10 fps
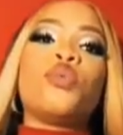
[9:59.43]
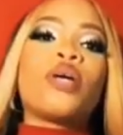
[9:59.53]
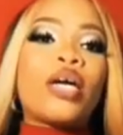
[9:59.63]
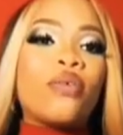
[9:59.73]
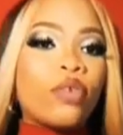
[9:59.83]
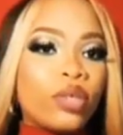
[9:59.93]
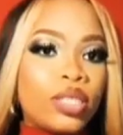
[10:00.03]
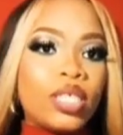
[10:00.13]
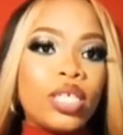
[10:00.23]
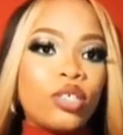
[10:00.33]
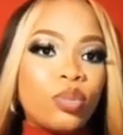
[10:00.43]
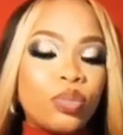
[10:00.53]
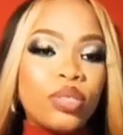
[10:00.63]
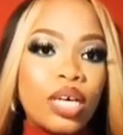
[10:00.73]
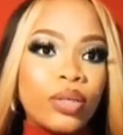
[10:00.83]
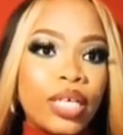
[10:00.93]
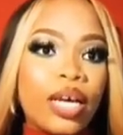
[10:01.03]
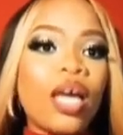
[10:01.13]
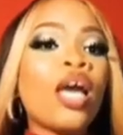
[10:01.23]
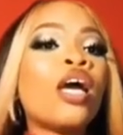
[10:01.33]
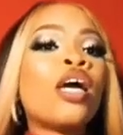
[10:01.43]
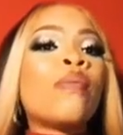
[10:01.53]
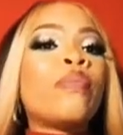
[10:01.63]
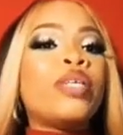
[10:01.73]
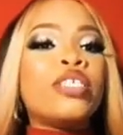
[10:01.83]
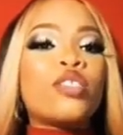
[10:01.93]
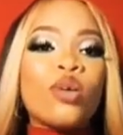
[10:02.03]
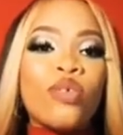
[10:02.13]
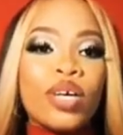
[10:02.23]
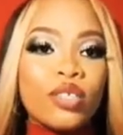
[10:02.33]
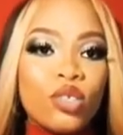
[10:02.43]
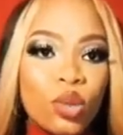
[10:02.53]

what kind of content I should put out here, please do not forget to